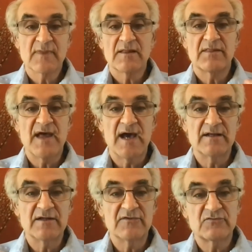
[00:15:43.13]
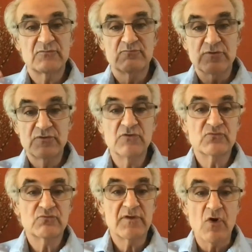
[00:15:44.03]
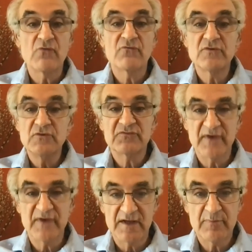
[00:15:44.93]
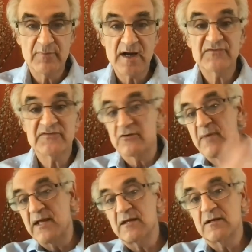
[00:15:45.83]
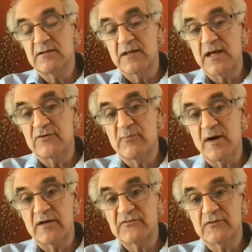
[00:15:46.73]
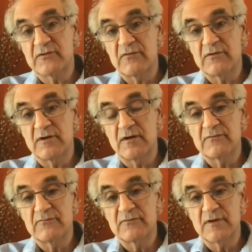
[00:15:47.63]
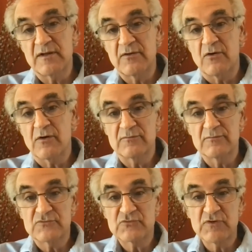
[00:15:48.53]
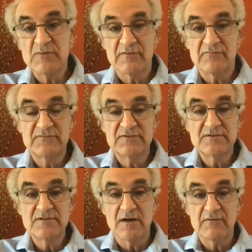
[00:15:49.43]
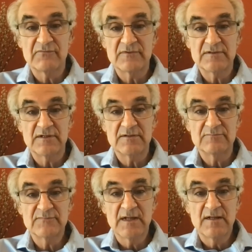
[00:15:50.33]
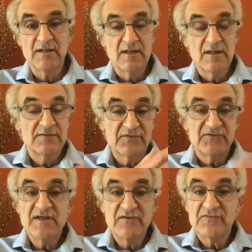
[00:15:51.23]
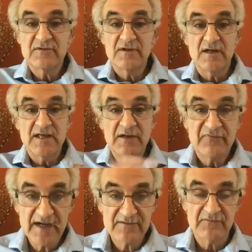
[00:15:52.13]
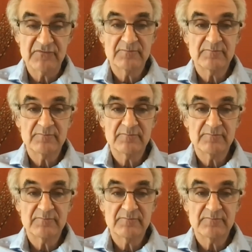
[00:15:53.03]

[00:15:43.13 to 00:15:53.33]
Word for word: that is produced with the overuse of antibiotics that are making the antibiotics in our, uh, in our treatment of, of uh, disease uh, ineffective.